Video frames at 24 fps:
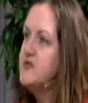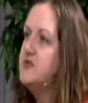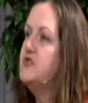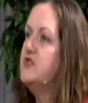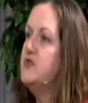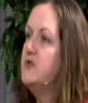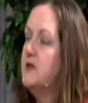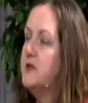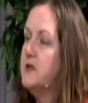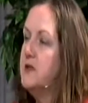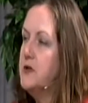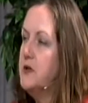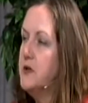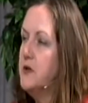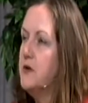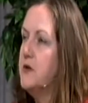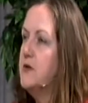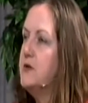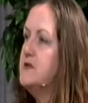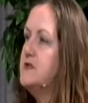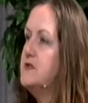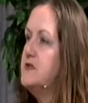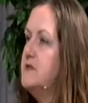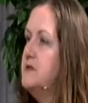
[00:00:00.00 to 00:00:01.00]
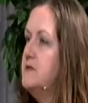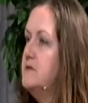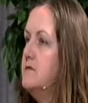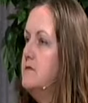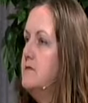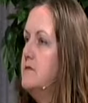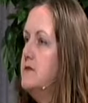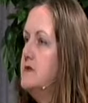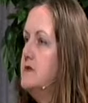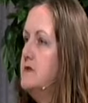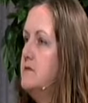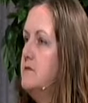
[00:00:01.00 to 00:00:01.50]
that you can learn to
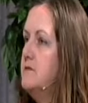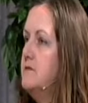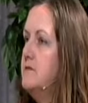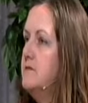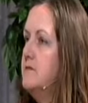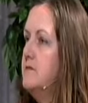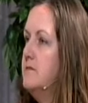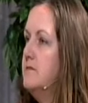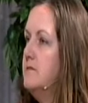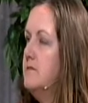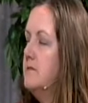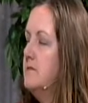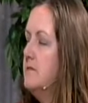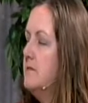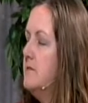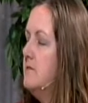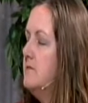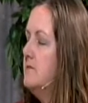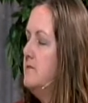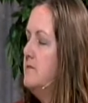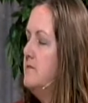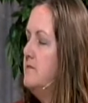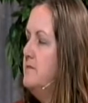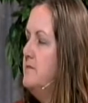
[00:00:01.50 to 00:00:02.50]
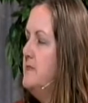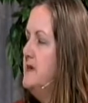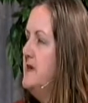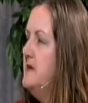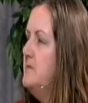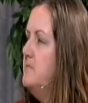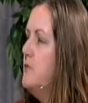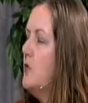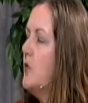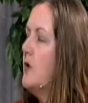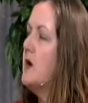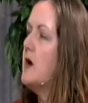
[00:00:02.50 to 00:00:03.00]

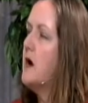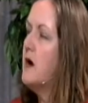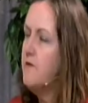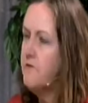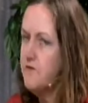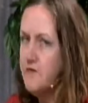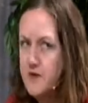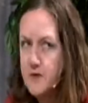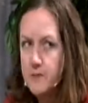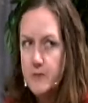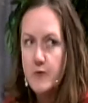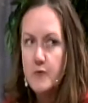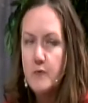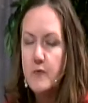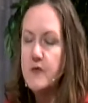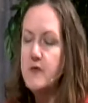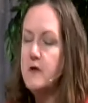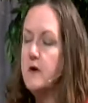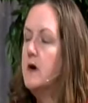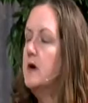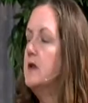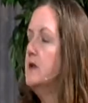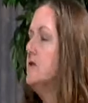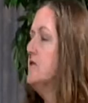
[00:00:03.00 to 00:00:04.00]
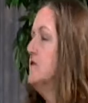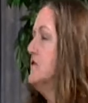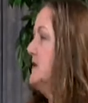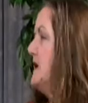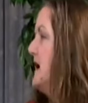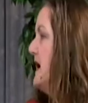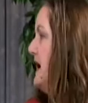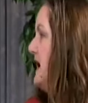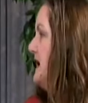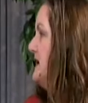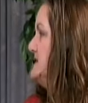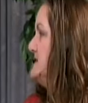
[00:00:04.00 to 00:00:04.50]
be more comfortable with all of
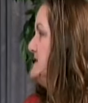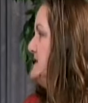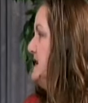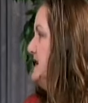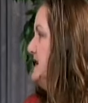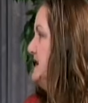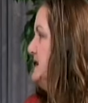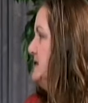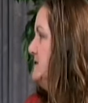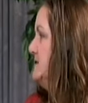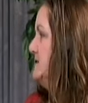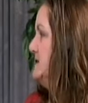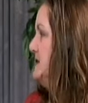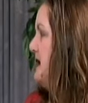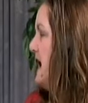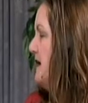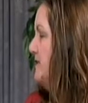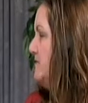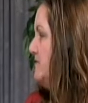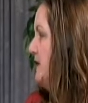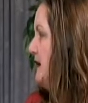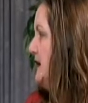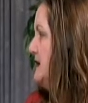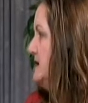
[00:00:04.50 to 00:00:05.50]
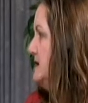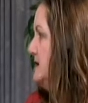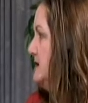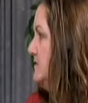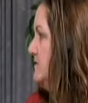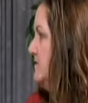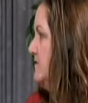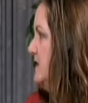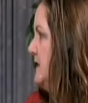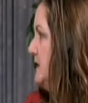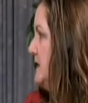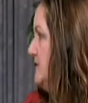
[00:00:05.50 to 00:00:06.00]
that and not find it
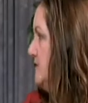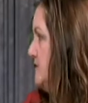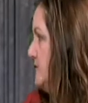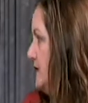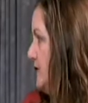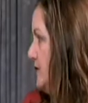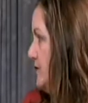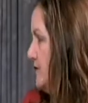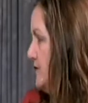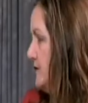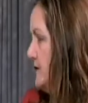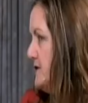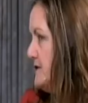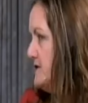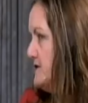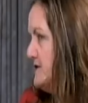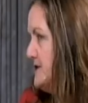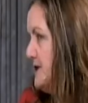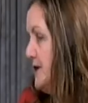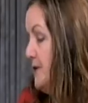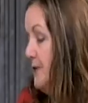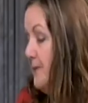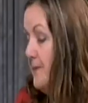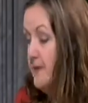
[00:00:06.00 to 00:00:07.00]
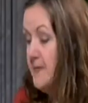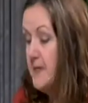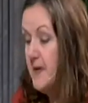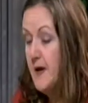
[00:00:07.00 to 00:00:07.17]
very fearful. So